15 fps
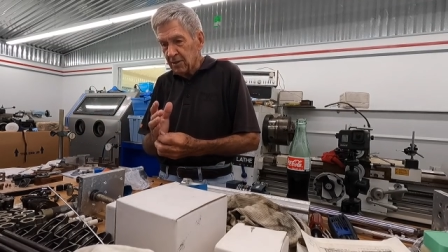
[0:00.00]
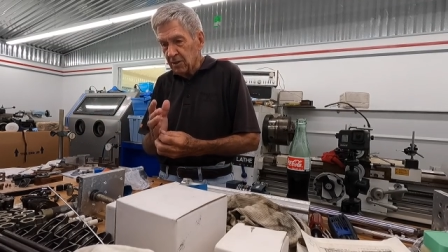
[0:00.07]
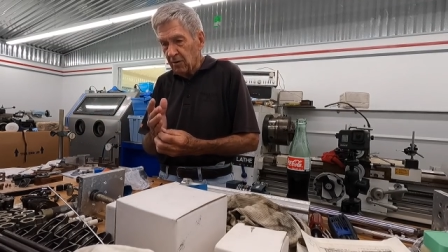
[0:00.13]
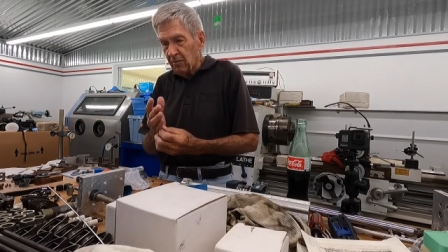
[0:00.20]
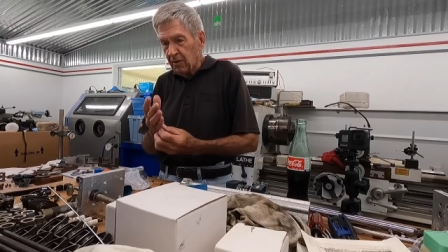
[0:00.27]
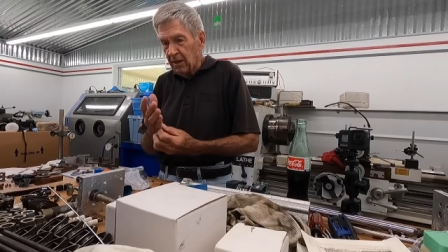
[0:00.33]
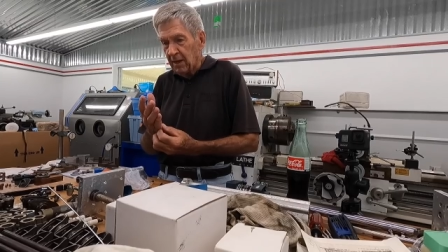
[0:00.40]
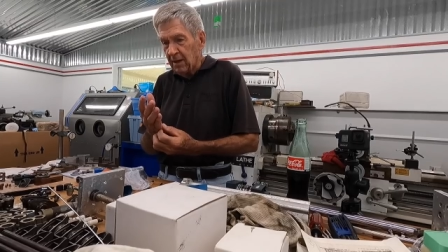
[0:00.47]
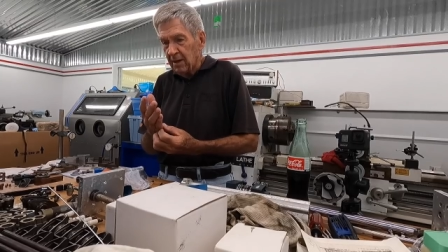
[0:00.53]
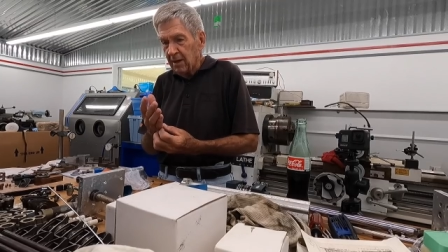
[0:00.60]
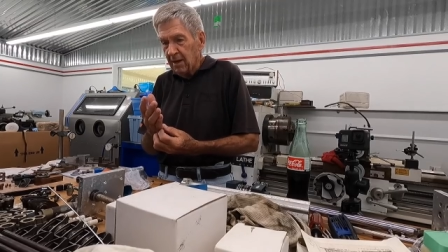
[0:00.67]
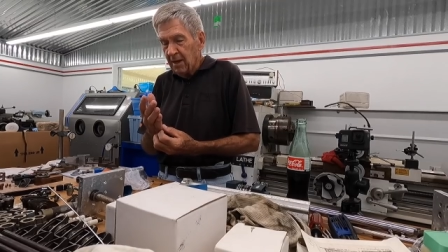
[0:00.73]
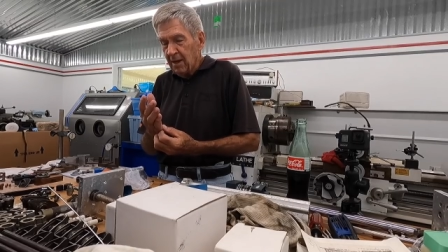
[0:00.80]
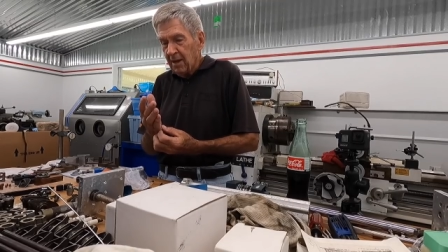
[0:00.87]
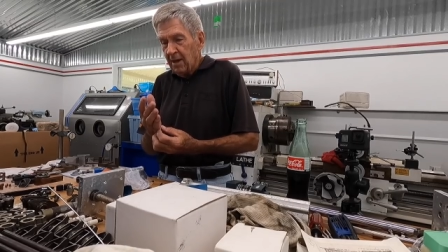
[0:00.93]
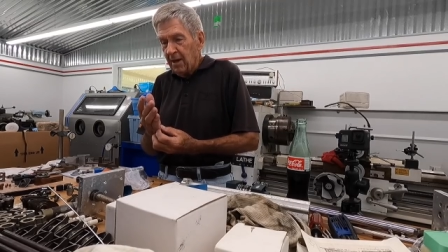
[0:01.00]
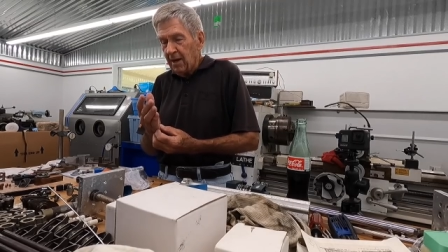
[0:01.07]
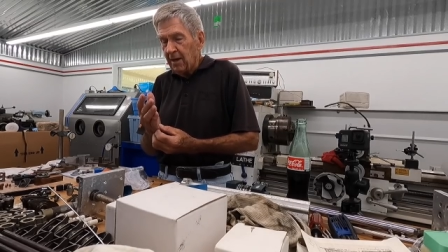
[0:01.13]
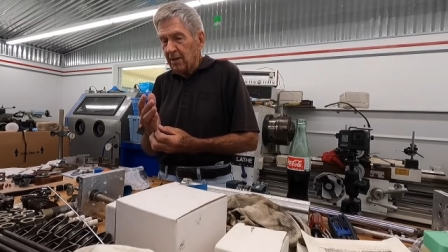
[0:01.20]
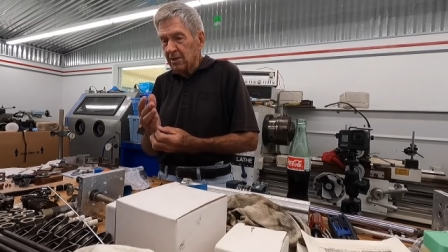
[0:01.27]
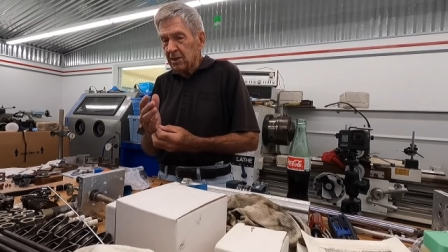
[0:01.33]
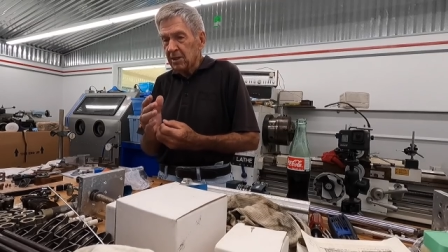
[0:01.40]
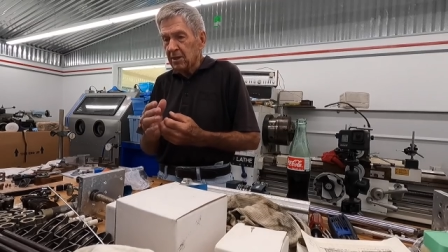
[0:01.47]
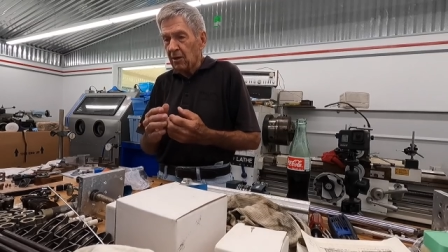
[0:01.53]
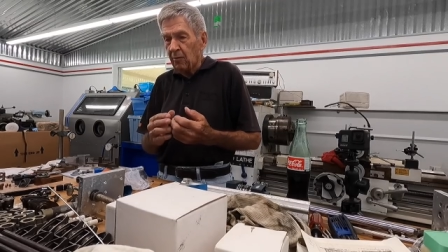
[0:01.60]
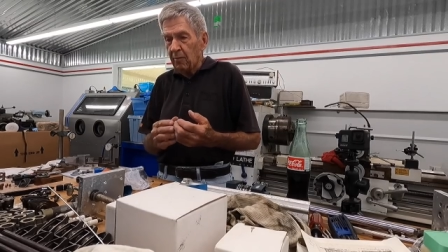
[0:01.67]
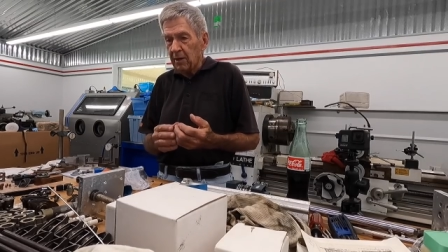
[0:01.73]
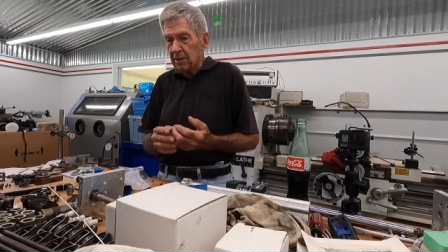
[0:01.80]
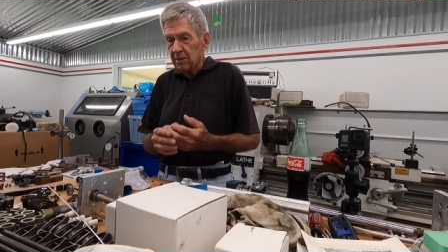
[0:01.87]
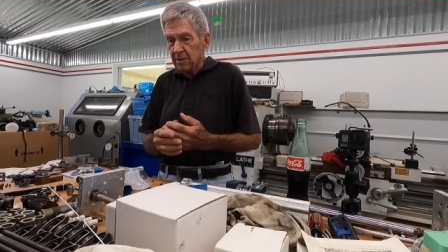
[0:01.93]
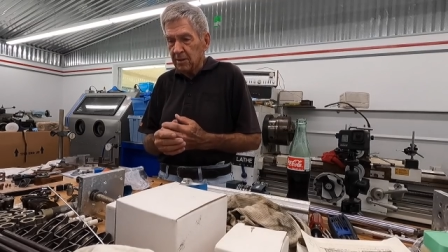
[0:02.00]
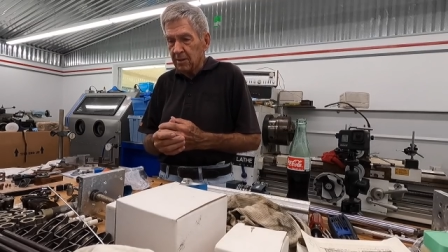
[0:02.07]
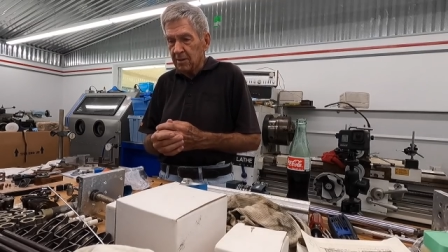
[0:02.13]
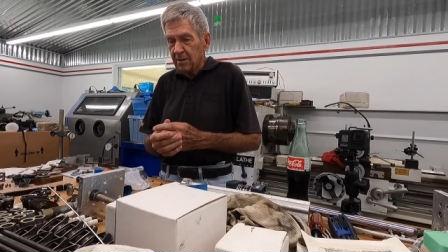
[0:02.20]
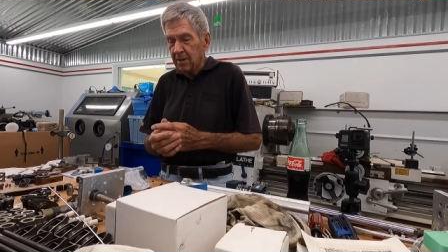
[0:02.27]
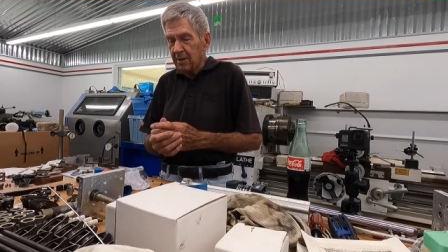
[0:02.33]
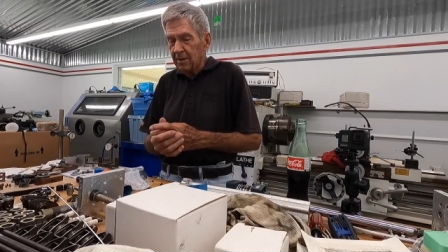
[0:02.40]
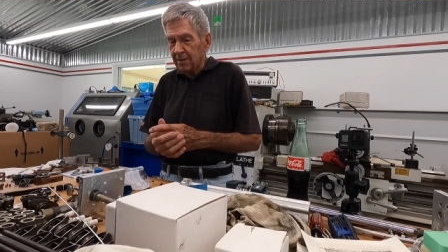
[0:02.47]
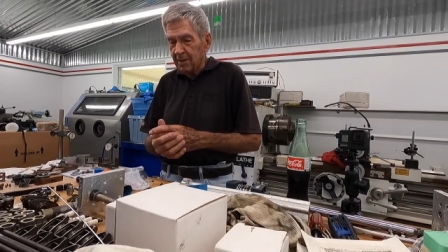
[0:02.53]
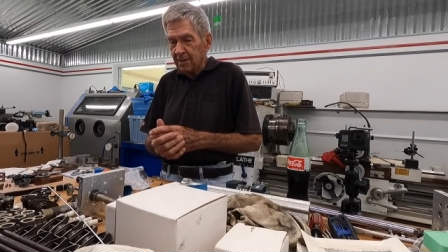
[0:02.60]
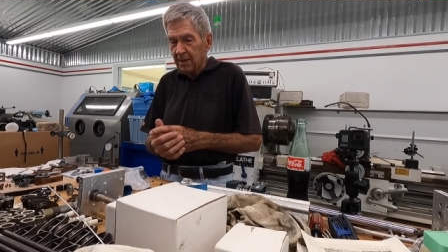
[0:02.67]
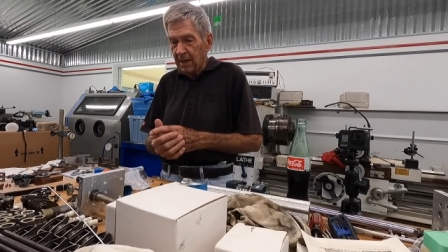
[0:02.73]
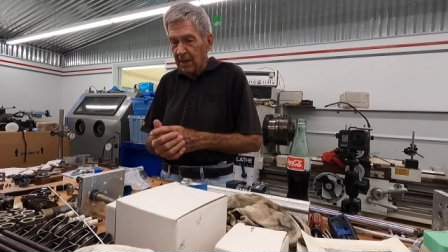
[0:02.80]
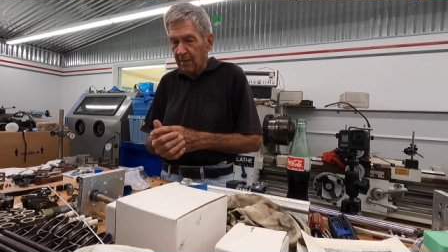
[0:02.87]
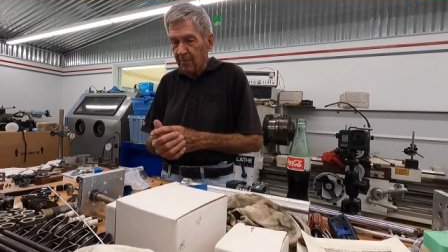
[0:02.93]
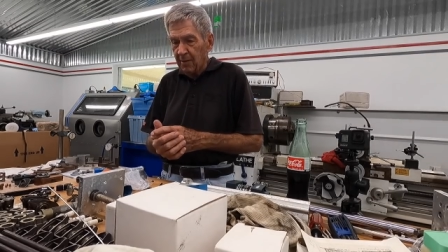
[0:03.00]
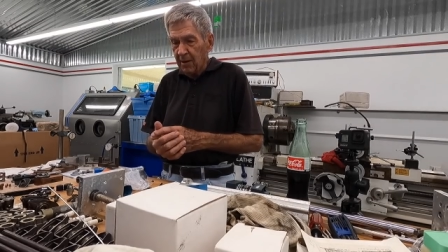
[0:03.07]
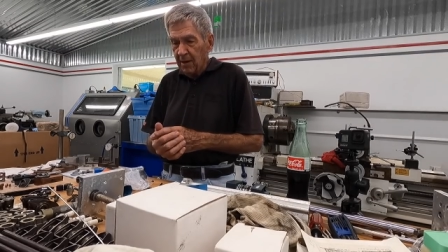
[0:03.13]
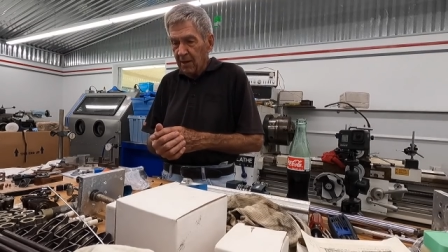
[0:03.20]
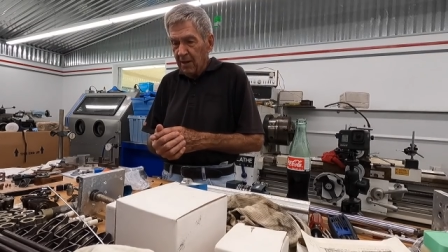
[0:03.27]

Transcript: So then, and as he told me at the time,